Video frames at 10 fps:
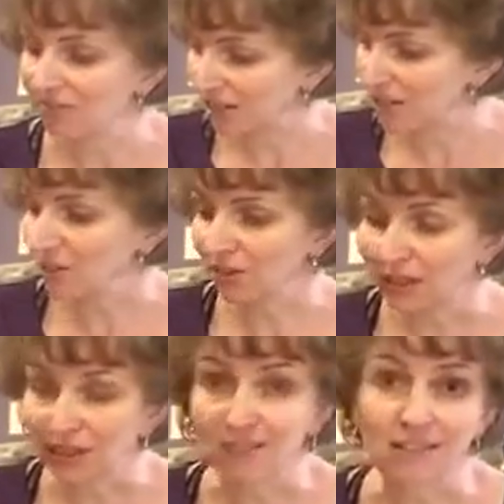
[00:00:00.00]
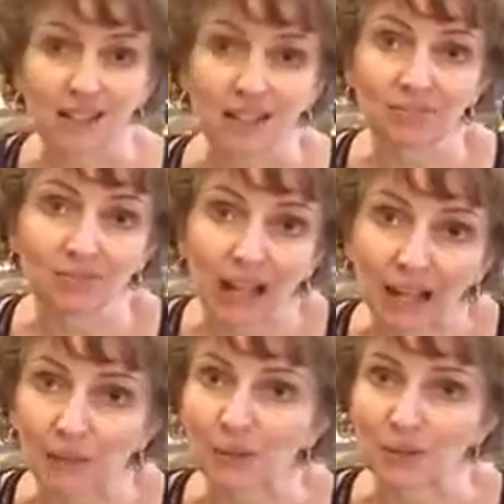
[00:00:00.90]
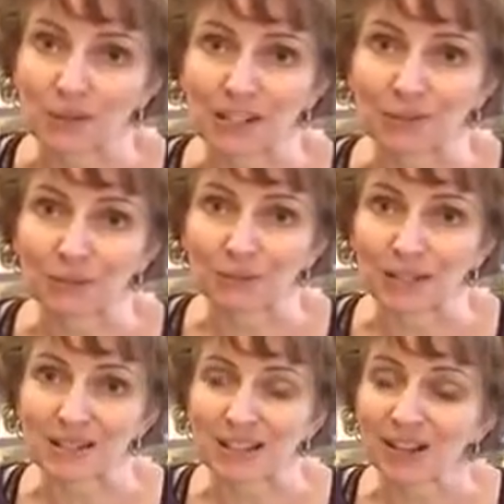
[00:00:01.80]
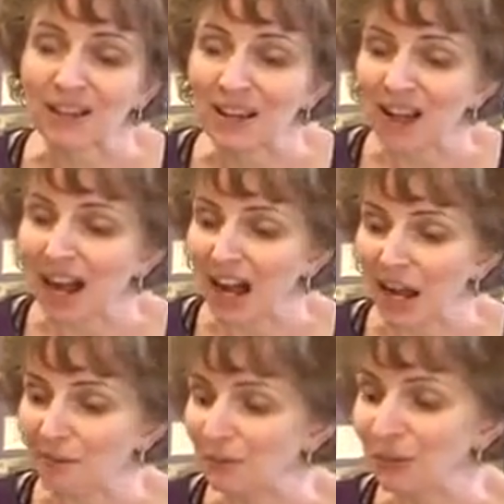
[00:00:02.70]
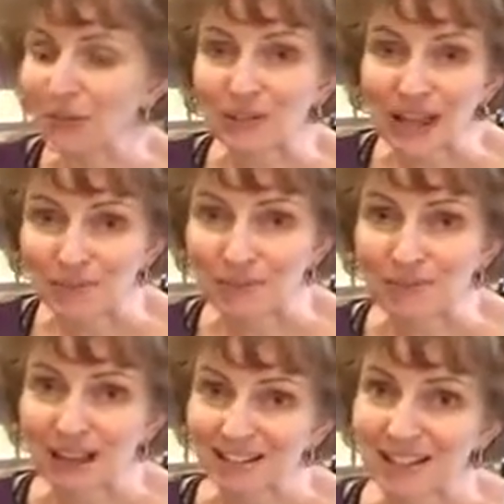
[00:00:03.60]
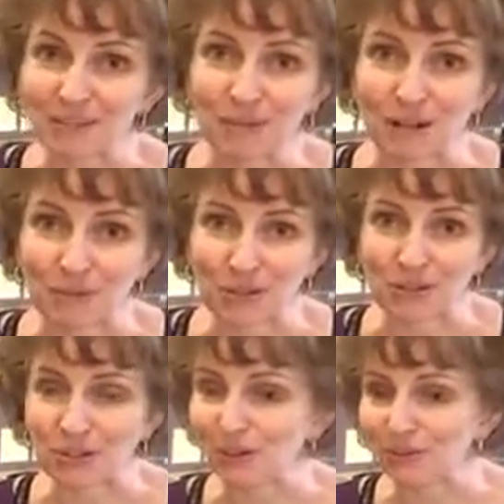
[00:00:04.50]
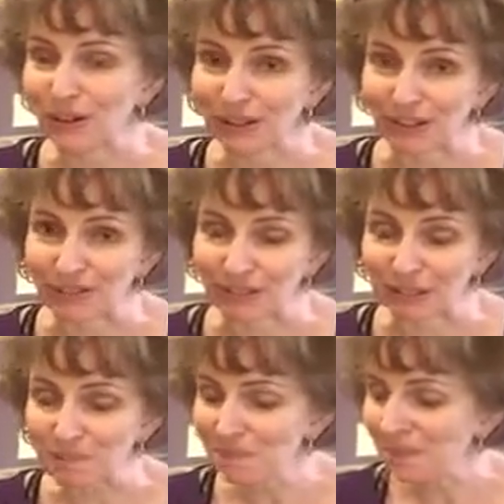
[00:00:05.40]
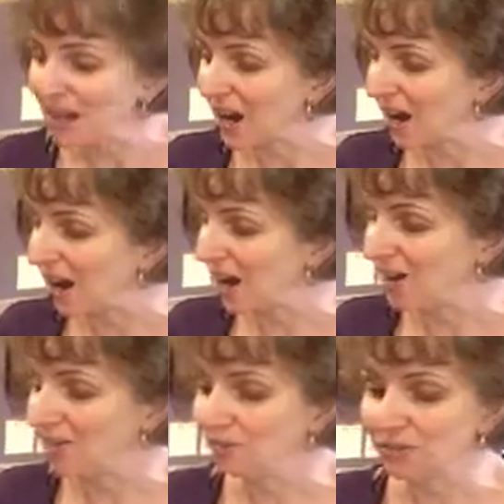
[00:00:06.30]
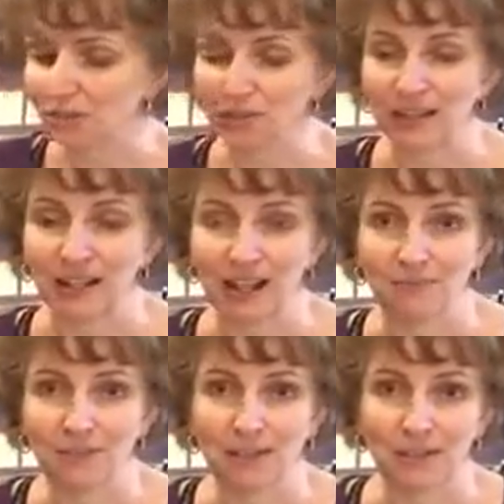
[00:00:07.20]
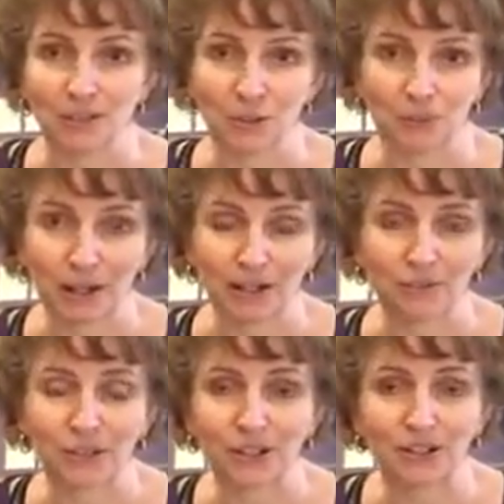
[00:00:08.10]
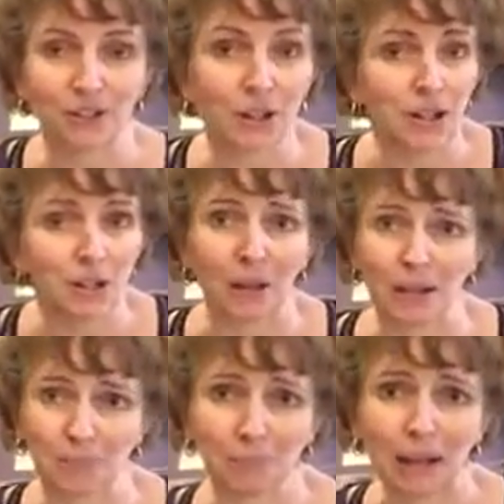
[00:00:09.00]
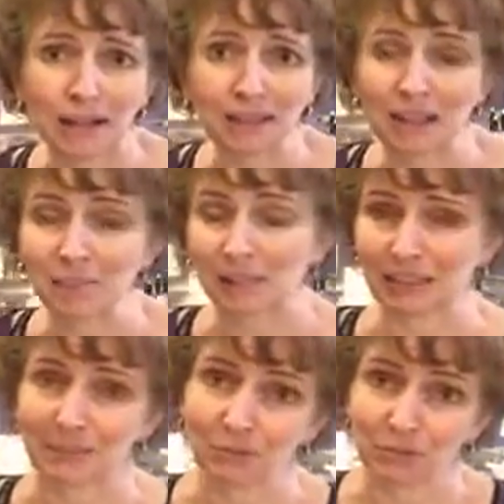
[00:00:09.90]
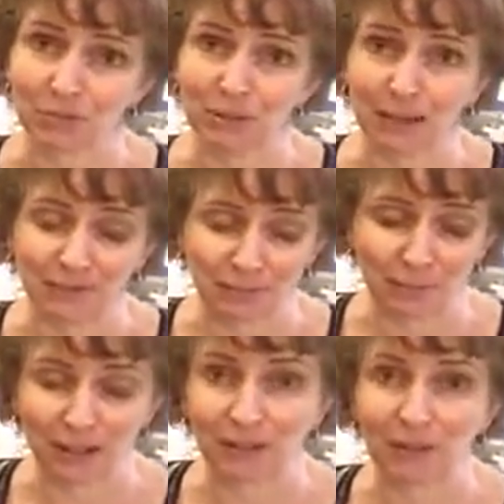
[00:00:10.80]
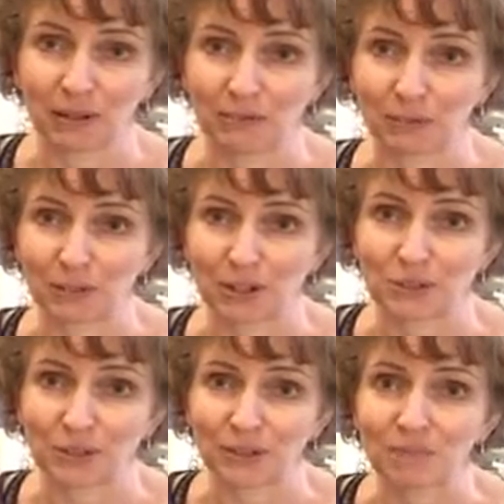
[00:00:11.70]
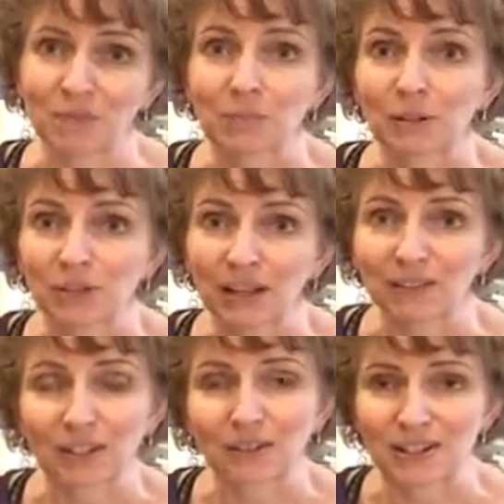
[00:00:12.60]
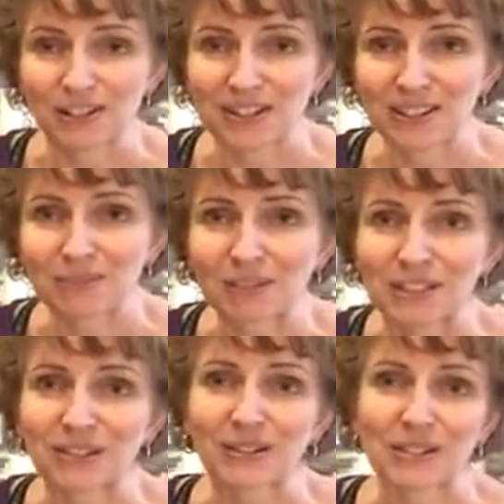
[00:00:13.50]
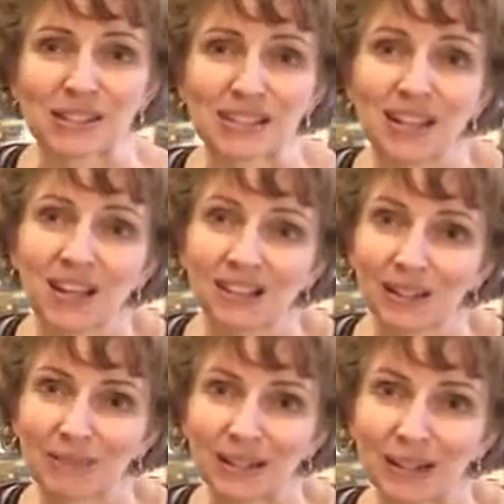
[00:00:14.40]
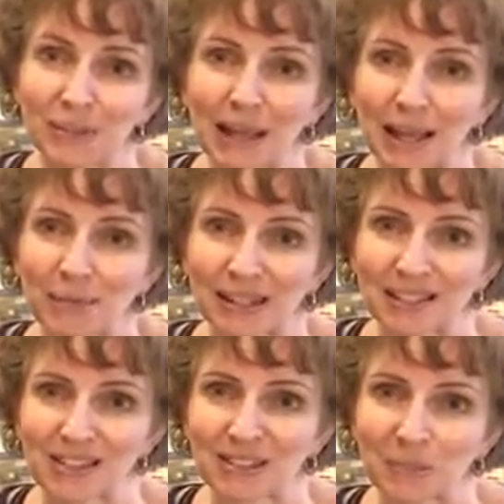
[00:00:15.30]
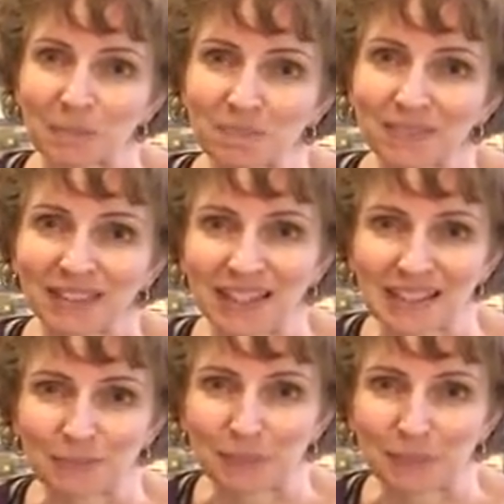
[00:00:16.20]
These are things that I would always take with me. So if you don't have them yet, I promise you'd fall in love with them. Feel free to have me do a party for you. Go ahead and buy them, get them for free by having a party, whatever works for you. But if you have any questions, please, of course, let me know. I'd be happy to answer them. Thanks,